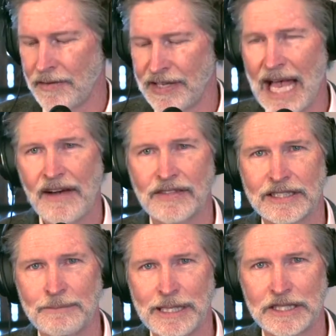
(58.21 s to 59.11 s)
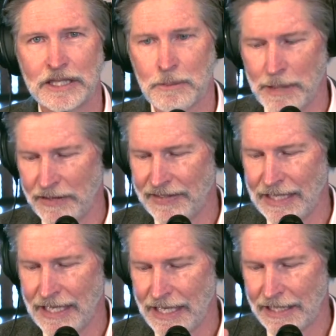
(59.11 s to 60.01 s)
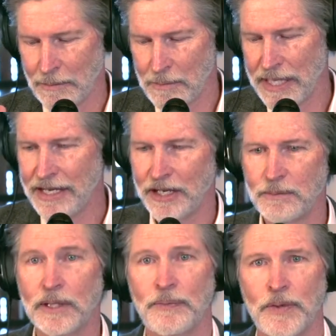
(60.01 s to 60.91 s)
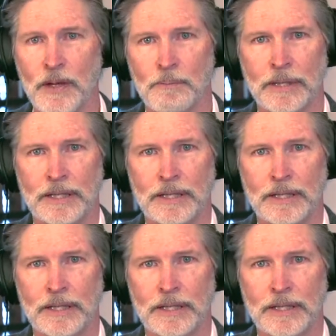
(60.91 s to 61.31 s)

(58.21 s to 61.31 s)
If you haven't been to the Bevy, then be here, but